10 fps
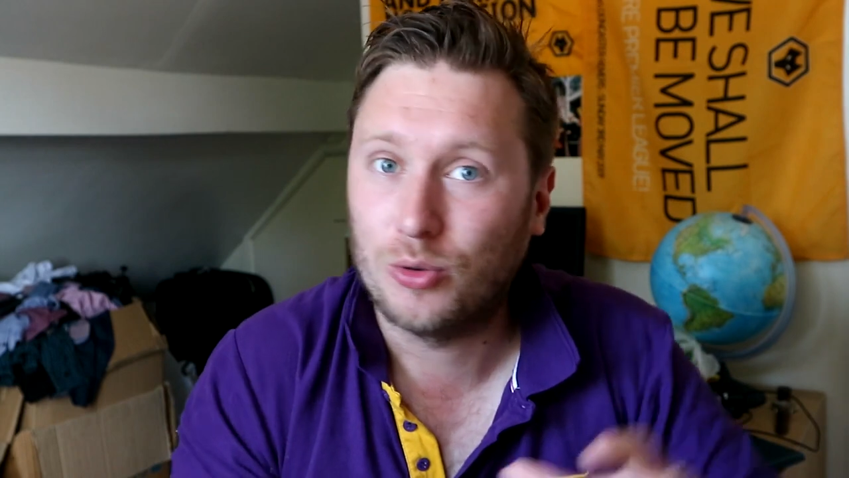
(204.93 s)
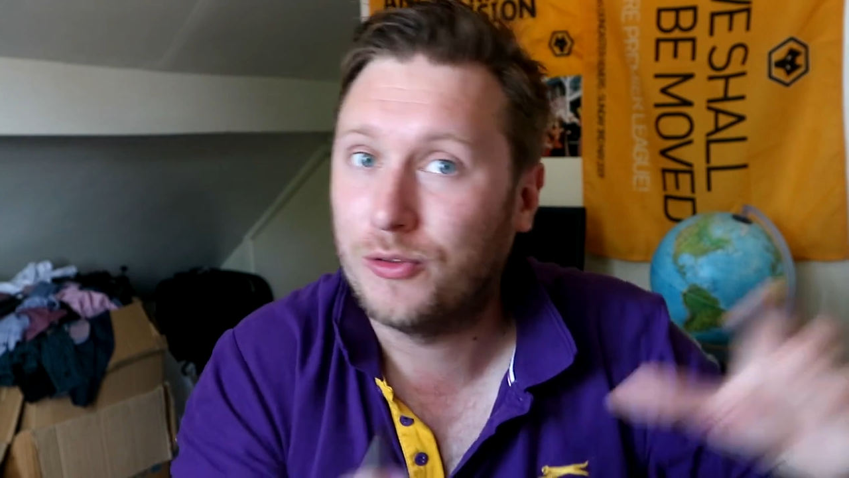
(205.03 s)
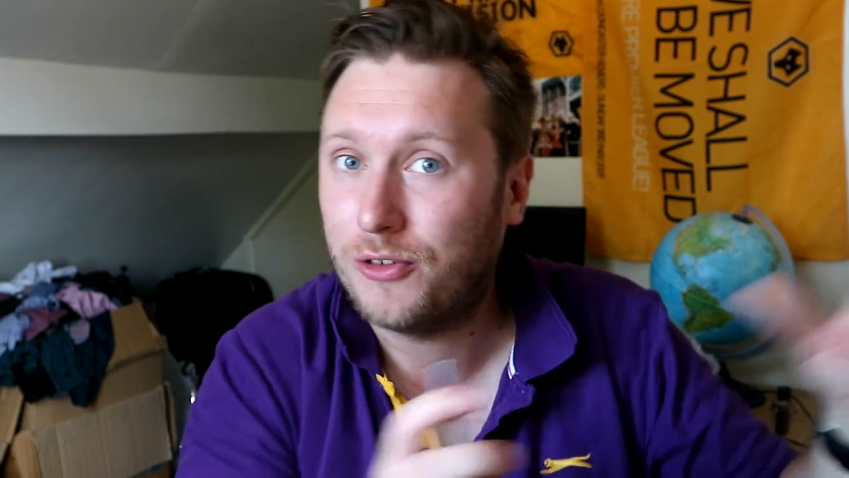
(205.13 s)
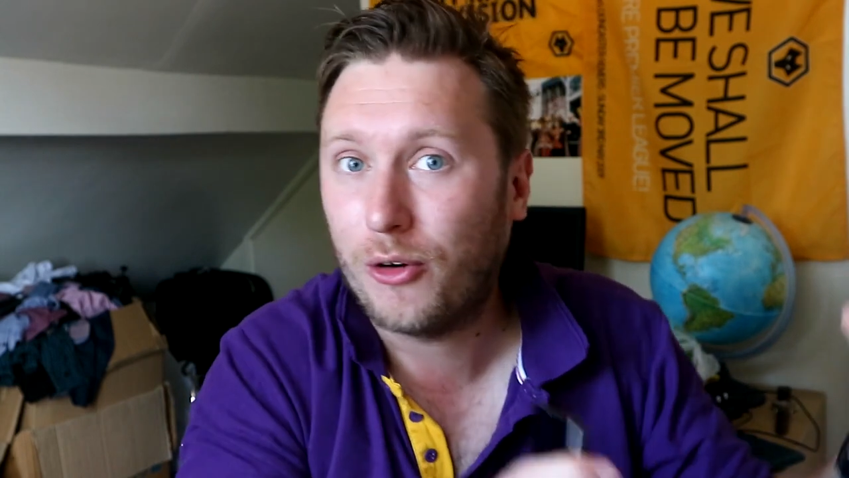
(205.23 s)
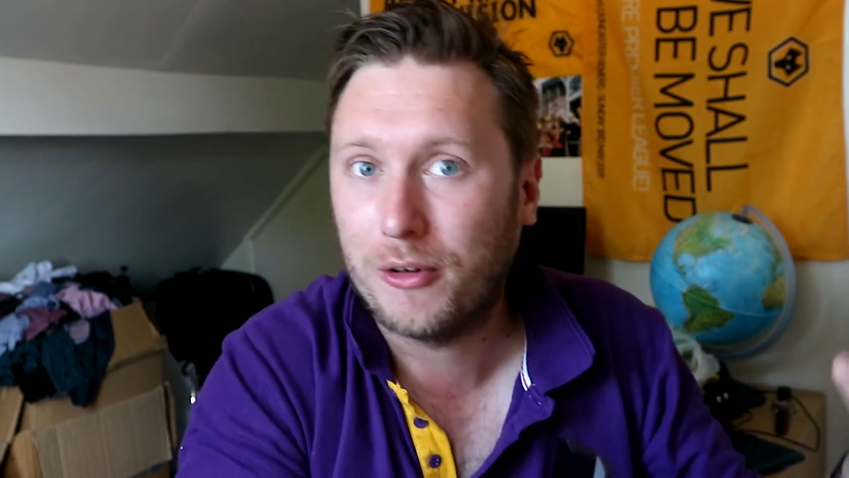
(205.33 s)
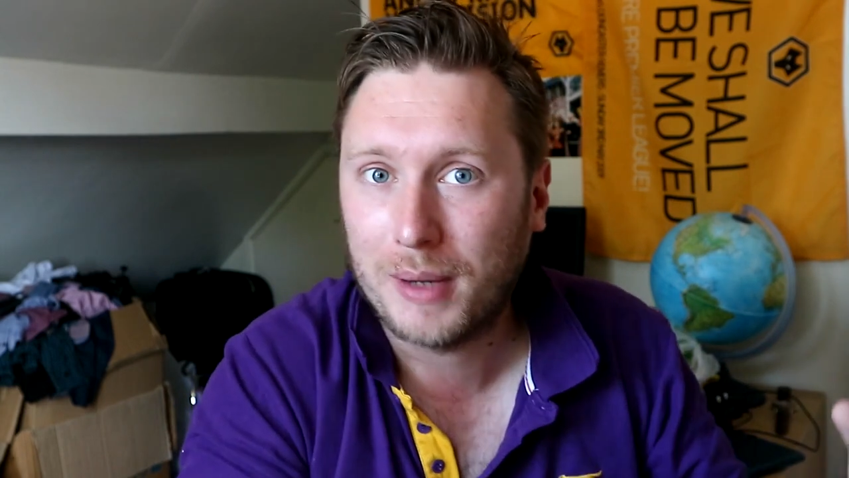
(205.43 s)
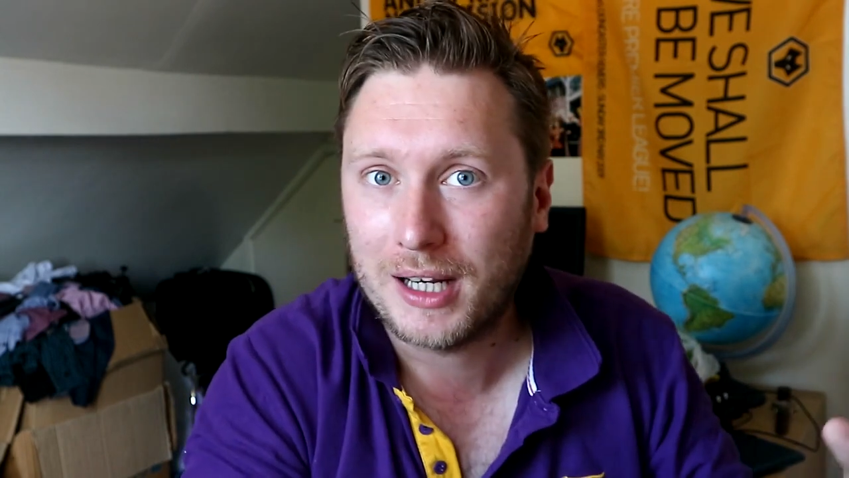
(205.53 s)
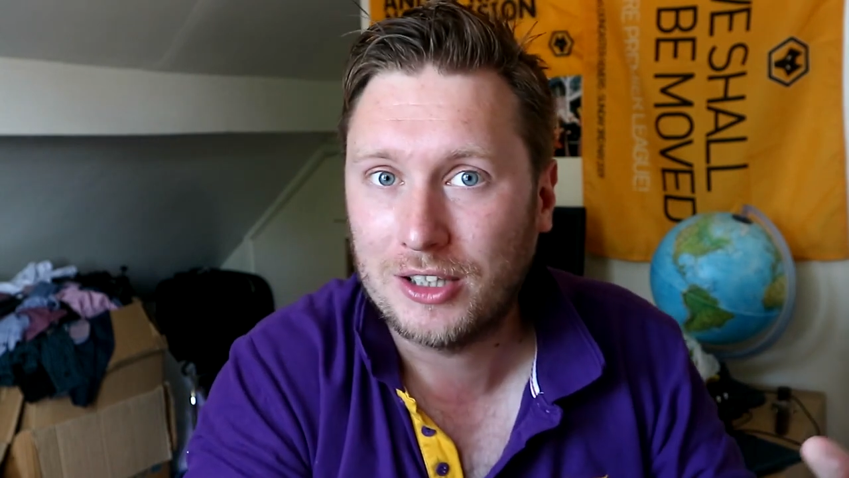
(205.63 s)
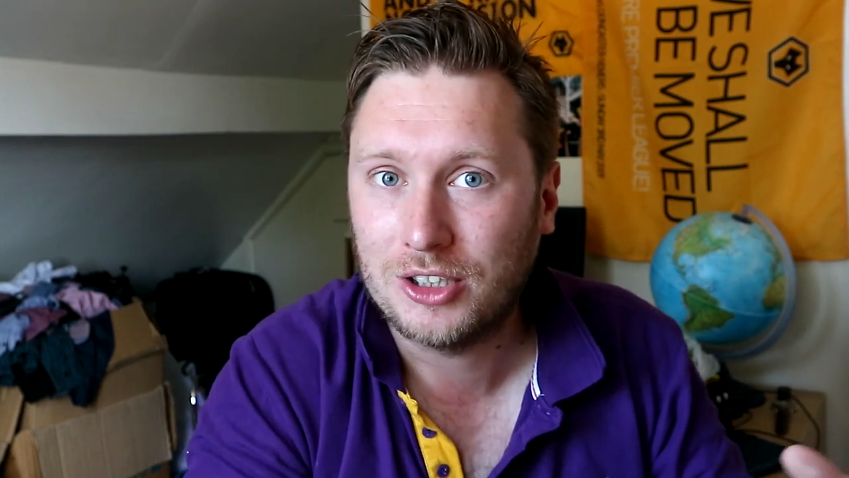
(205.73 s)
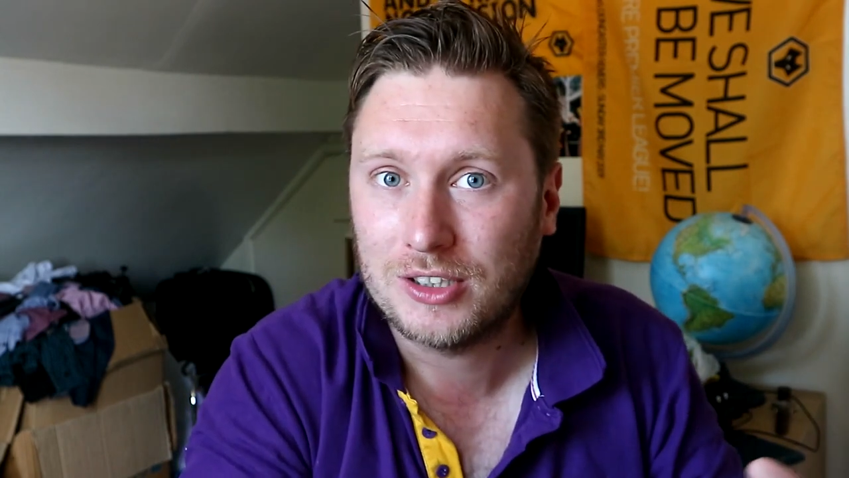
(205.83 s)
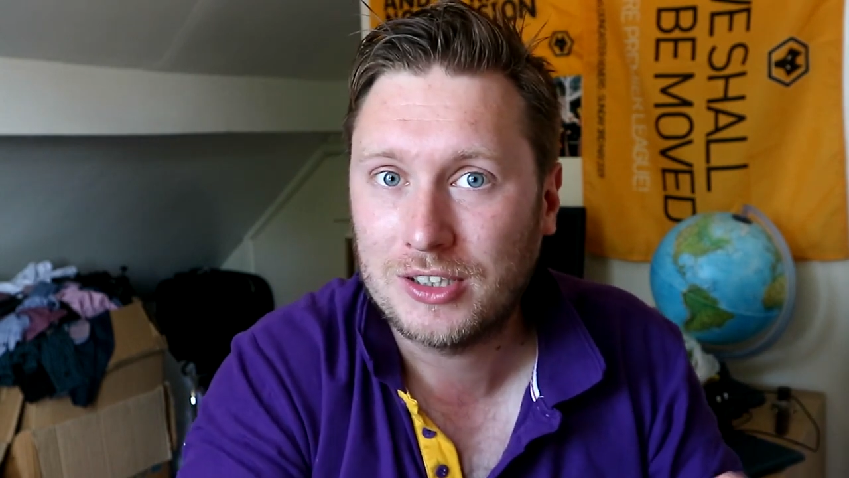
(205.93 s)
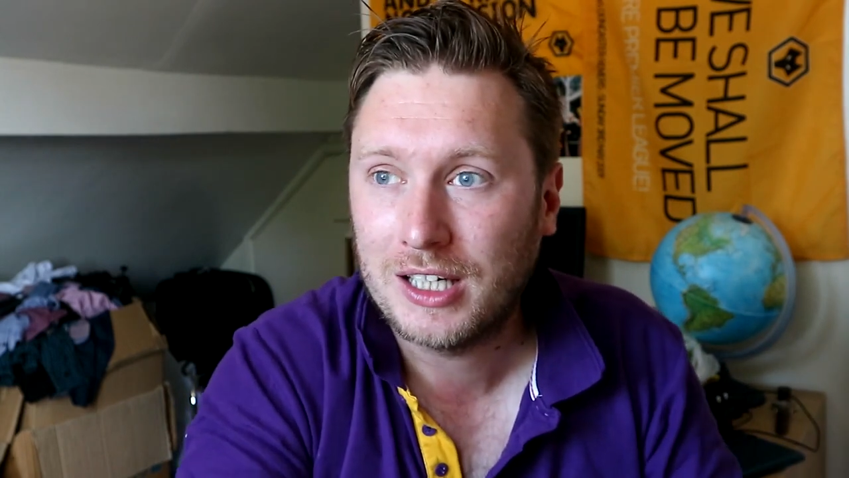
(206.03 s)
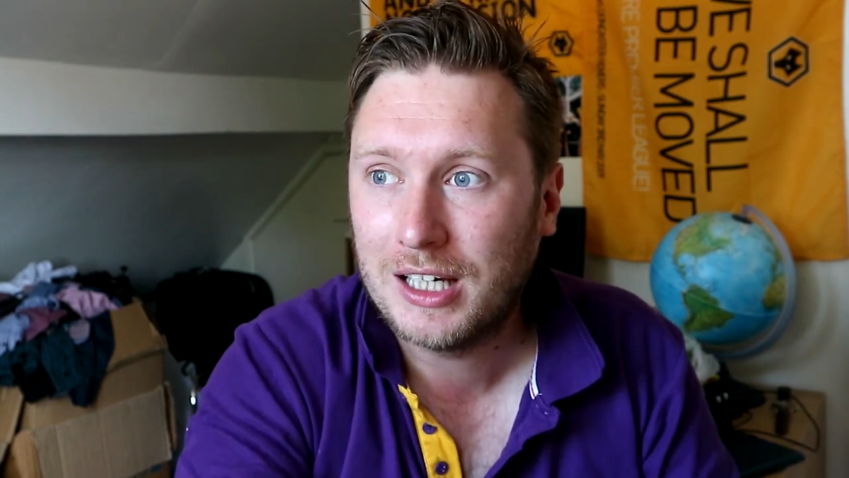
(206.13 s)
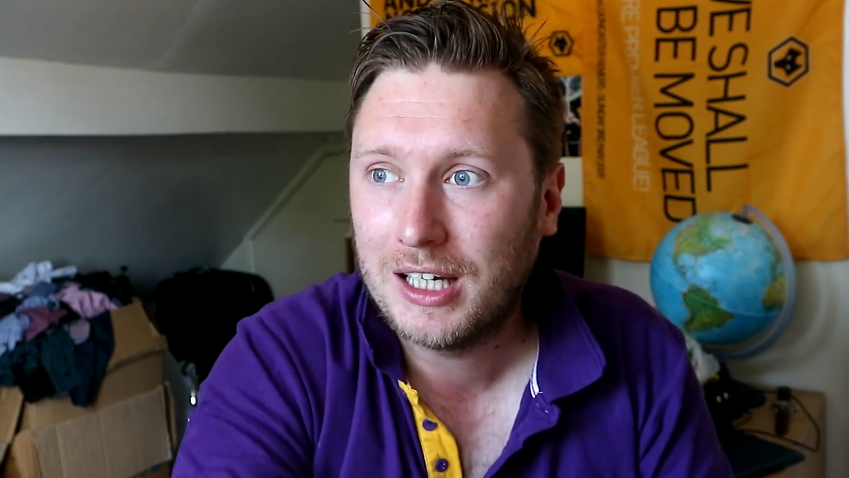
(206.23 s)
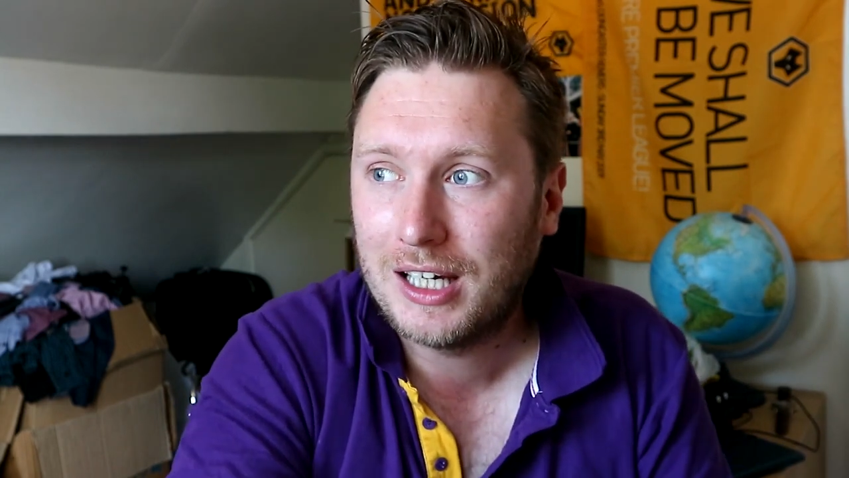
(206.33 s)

or foreign managers,